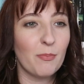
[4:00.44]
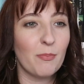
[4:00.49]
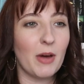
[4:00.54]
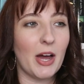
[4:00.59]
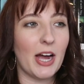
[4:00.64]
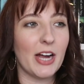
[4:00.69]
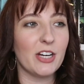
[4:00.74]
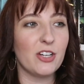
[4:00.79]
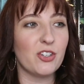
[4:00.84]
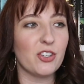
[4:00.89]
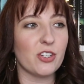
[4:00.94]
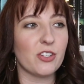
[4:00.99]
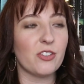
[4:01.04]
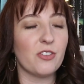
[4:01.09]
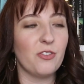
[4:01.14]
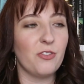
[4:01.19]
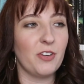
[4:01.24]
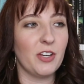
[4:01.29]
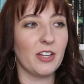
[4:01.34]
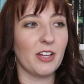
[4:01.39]
but I
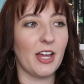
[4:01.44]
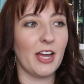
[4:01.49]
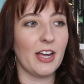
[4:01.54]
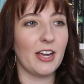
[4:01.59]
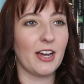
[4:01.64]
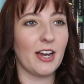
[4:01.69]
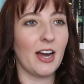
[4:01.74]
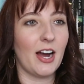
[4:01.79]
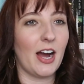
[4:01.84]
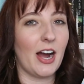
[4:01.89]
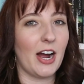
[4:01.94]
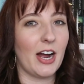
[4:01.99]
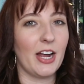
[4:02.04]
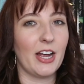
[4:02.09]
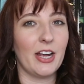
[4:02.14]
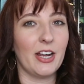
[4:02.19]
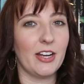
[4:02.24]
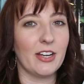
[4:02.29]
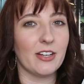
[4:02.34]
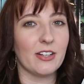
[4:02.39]
just feel like
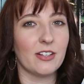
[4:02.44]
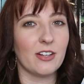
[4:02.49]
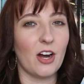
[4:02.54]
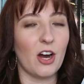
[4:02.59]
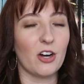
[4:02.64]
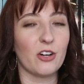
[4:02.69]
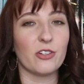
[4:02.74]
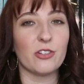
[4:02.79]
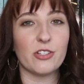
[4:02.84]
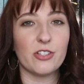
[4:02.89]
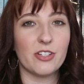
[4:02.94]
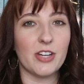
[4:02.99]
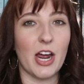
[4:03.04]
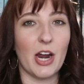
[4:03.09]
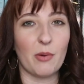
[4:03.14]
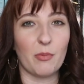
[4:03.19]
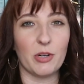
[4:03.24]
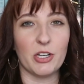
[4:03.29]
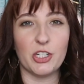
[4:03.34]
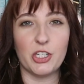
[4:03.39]
I
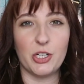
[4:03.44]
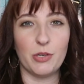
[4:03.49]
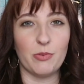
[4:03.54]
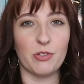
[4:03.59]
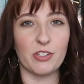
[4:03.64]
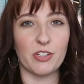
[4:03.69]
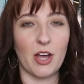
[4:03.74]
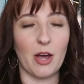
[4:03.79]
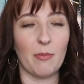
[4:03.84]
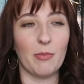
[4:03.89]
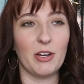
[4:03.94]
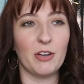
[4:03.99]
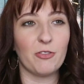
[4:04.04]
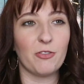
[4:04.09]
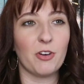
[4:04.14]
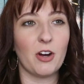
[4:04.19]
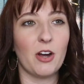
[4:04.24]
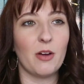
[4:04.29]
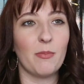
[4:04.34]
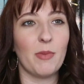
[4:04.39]
understand where she was coming
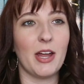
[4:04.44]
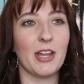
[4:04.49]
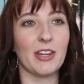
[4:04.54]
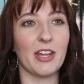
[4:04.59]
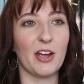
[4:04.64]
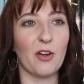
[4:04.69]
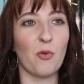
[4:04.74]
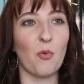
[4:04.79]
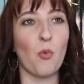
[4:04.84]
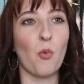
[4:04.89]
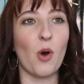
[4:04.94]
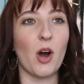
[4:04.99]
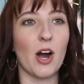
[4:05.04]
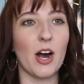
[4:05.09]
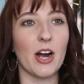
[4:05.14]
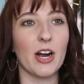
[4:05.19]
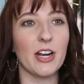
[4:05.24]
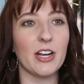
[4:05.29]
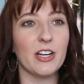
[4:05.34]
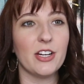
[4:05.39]
from and like
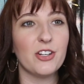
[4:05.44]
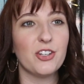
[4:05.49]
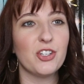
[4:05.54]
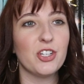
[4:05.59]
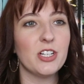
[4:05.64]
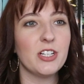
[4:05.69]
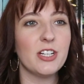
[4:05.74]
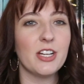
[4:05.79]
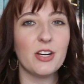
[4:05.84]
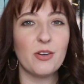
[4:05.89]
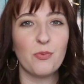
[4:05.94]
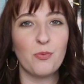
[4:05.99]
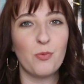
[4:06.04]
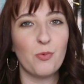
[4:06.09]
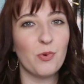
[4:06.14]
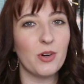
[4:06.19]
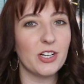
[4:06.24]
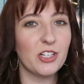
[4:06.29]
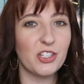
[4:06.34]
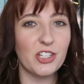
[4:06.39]
why she did
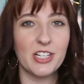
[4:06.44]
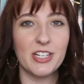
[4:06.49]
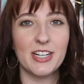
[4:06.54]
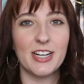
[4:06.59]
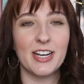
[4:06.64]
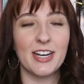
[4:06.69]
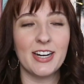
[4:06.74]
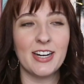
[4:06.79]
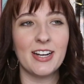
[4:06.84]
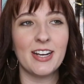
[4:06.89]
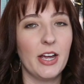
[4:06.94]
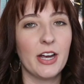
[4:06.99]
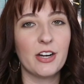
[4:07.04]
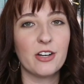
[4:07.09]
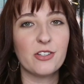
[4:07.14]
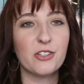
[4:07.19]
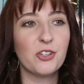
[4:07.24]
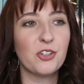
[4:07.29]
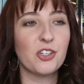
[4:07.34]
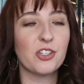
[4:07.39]
what she did. It
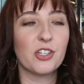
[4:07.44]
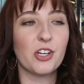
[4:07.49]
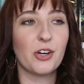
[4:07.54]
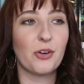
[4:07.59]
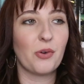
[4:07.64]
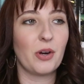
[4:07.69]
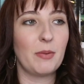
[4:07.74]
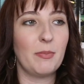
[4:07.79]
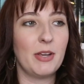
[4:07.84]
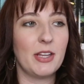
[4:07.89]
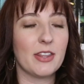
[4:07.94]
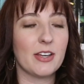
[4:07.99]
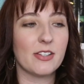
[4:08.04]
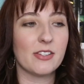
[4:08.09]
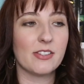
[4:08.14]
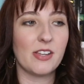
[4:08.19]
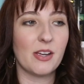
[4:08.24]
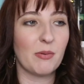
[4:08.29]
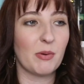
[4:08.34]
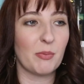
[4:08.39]
also just annoyed me
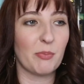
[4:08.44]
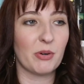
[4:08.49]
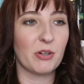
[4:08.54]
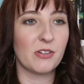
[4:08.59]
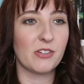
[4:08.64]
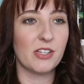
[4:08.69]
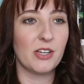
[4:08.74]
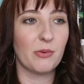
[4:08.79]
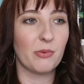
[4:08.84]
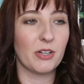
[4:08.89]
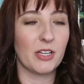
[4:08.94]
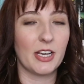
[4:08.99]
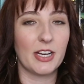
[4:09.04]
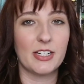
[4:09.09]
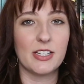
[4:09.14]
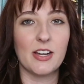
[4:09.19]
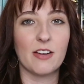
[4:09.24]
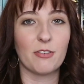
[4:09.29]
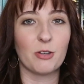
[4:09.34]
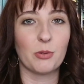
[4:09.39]
that Sam and Percy were like
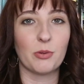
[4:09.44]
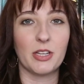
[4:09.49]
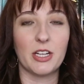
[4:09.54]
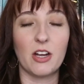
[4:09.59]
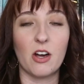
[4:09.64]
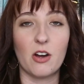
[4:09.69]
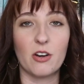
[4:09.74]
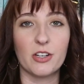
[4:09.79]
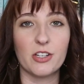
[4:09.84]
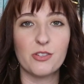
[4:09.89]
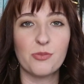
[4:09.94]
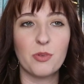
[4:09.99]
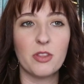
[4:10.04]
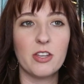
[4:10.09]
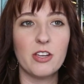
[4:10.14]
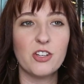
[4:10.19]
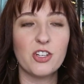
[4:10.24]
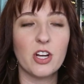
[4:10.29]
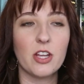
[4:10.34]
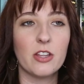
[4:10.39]
never really honest with
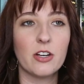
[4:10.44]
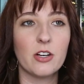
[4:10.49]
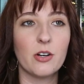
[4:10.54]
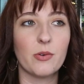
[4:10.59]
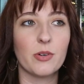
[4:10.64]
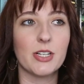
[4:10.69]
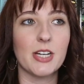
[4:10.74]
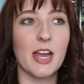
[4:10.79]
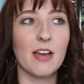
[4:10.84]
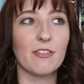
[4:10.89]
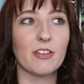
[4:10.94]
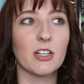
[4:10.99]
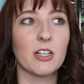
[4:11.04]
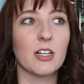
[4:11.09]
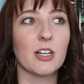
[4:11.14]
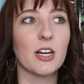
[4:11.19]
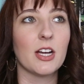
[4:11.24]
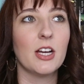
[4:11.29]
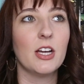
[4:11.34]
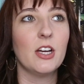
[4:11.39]
each other or
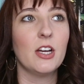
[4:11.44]
never